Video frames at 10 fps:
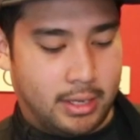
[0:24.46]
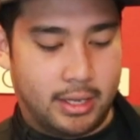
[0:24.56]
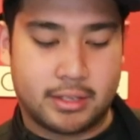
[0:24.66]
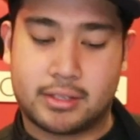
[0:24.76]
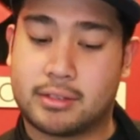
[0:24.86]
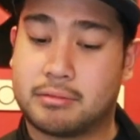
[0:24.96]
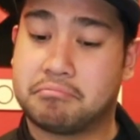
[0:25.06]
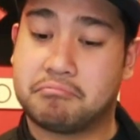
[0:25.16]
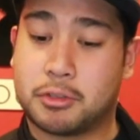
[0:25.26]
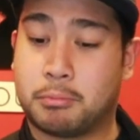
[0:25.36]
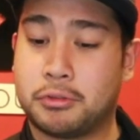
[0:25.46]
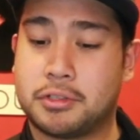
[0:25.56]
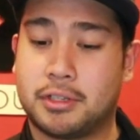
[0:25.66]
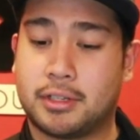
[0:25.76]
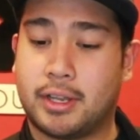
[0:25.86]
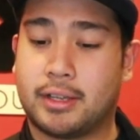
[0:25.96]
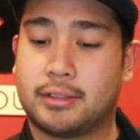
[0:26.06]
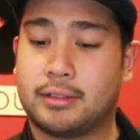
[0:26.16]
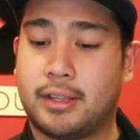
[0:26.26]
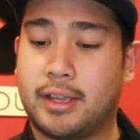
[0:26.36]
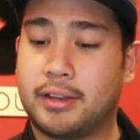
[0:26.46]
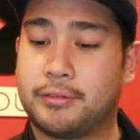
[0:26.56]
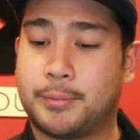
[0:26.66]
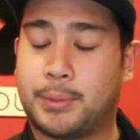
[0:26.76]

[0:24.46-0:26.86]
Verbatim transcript: It's supposed to look like the end of a